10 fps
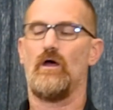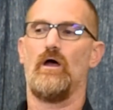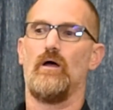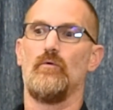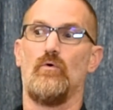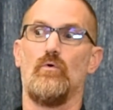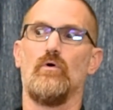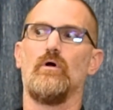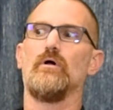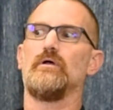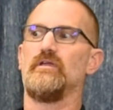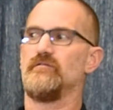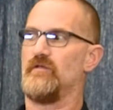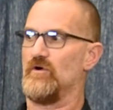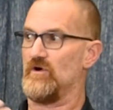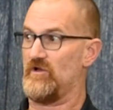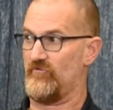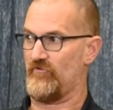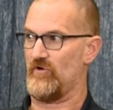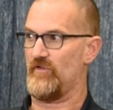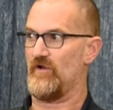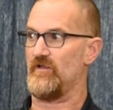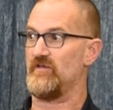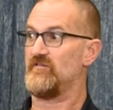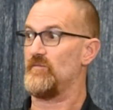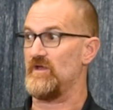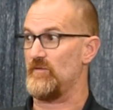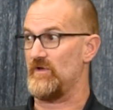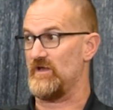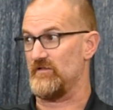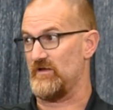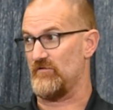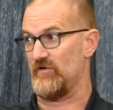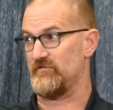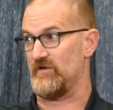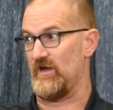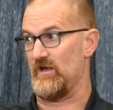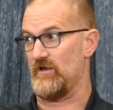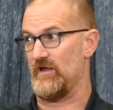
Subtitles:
Or is there a concern there that needs to be immediately investigated?